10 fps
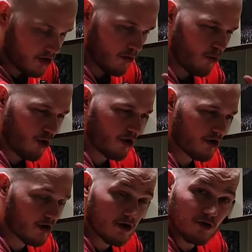
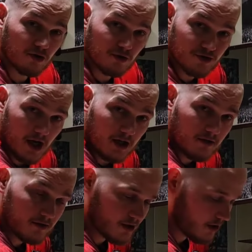work on those
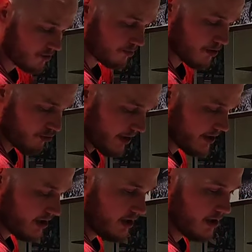angles to be
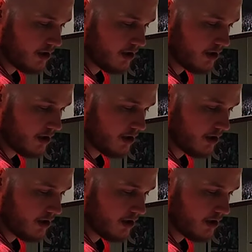ready